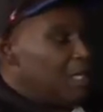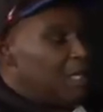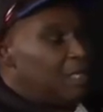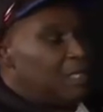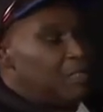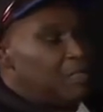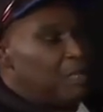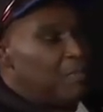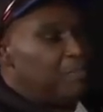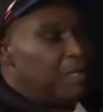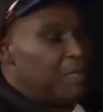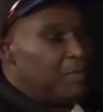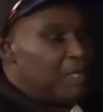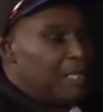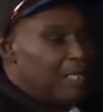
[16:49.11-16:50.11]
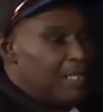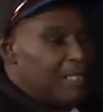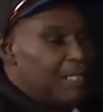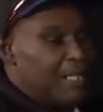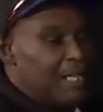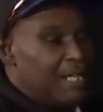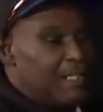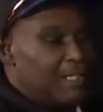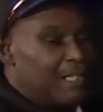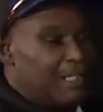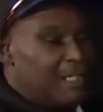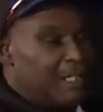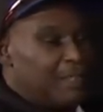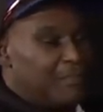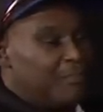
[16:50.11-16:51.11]
I play with a lot of guys,
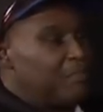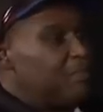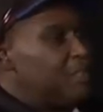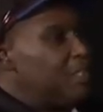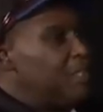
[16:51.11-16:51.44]
and